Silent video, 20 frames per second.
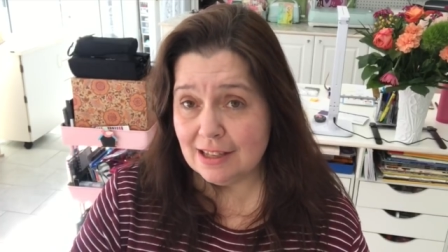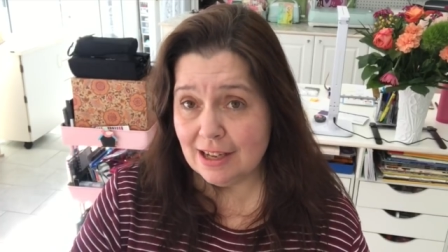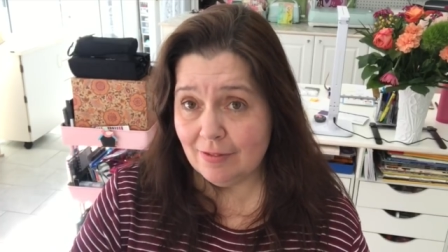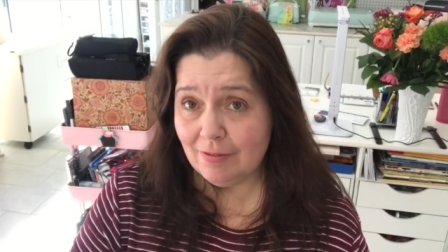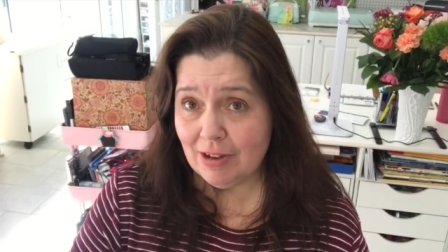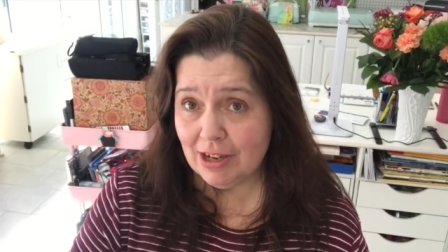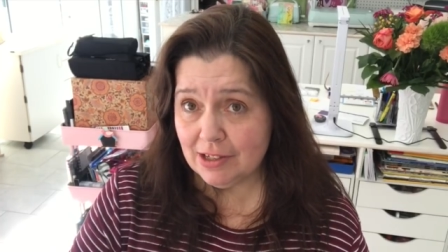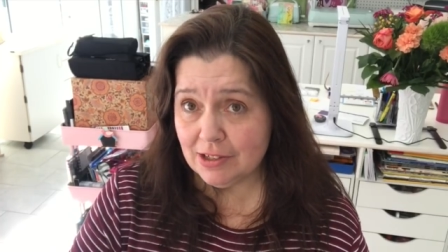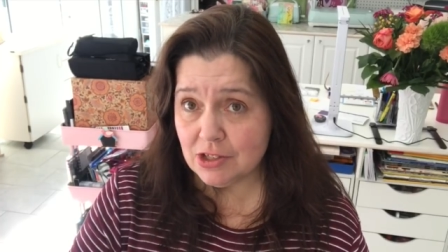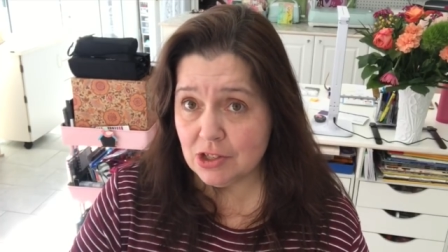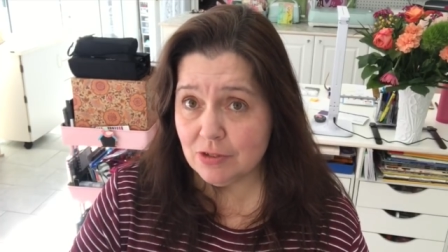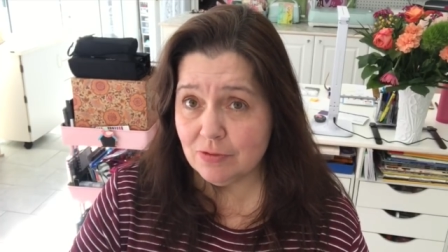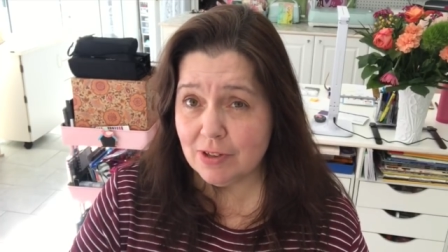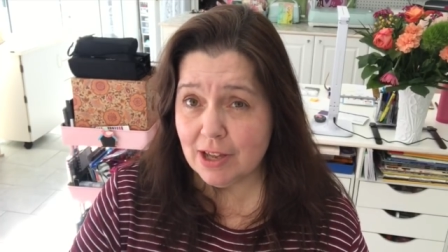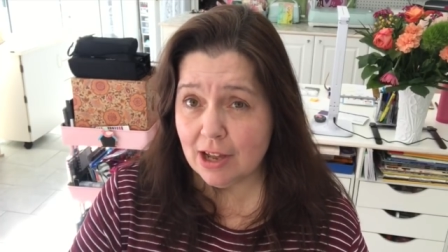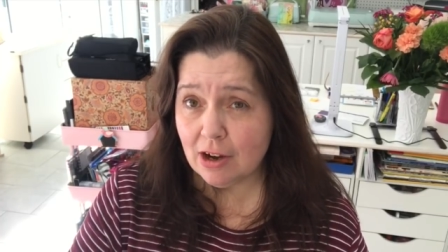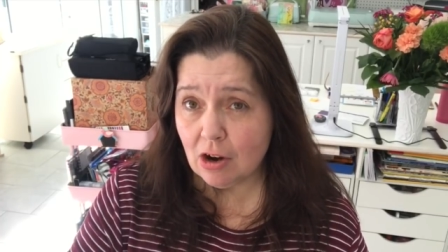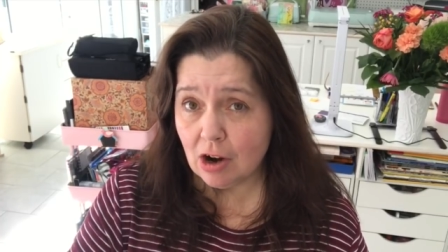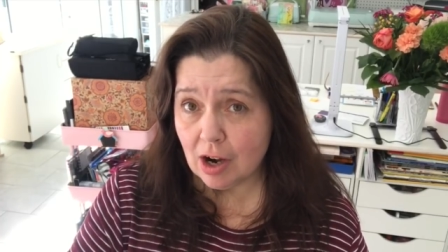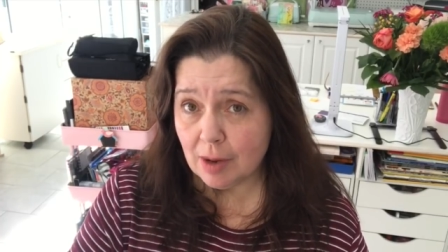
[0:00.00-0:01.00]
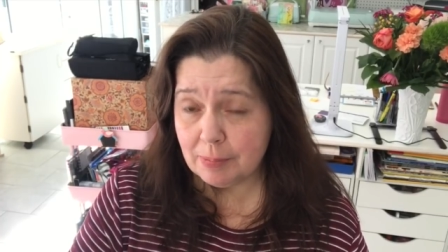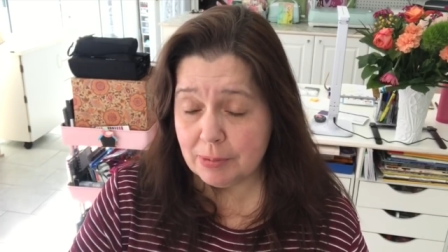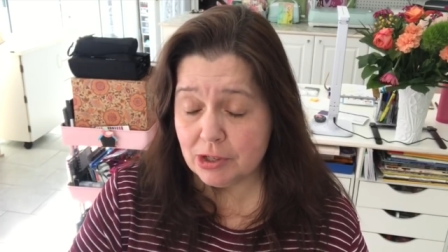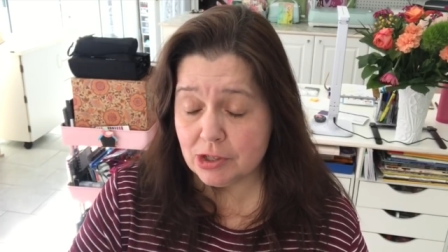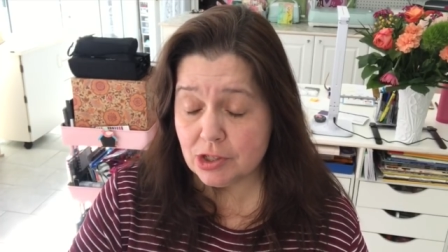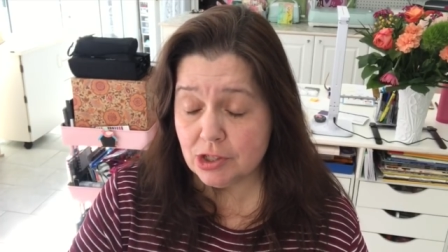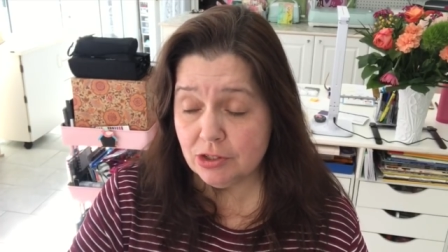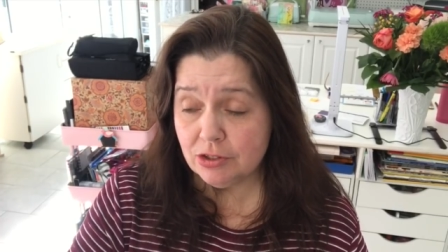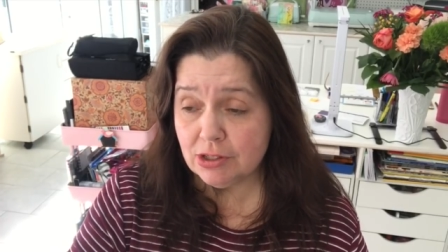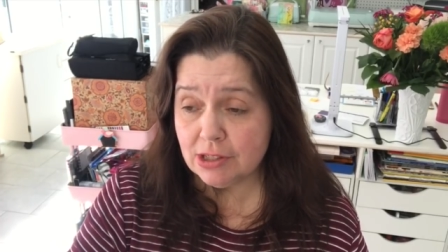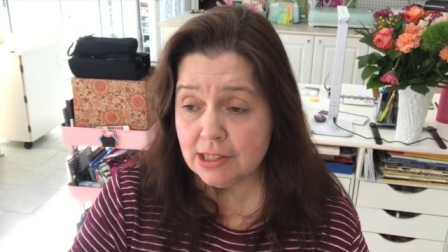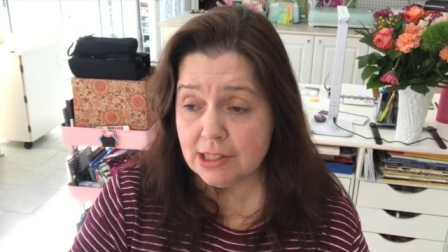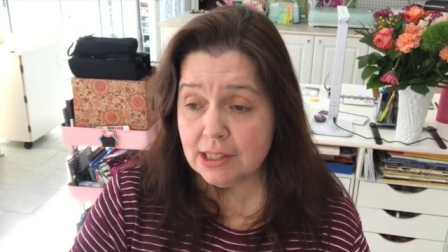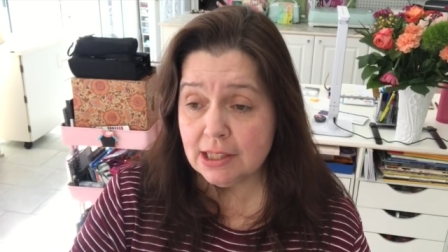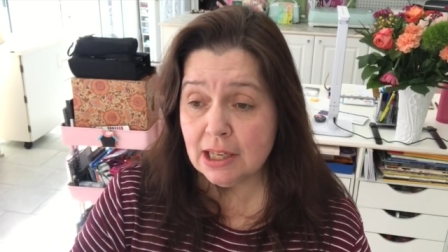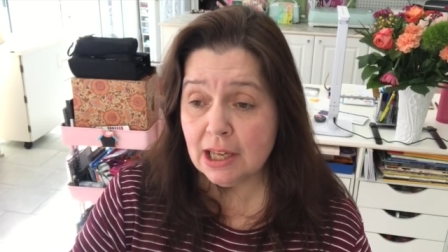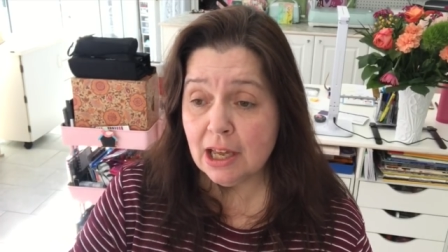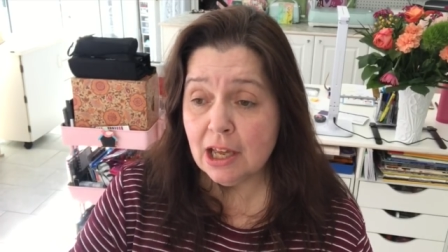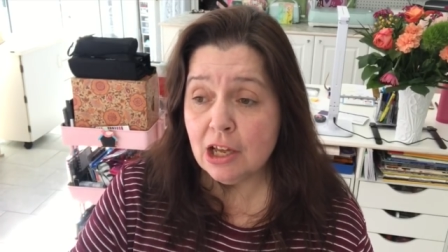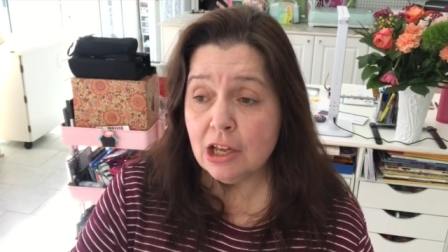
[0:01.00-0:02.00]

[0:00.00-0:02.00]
advantage of that opportunity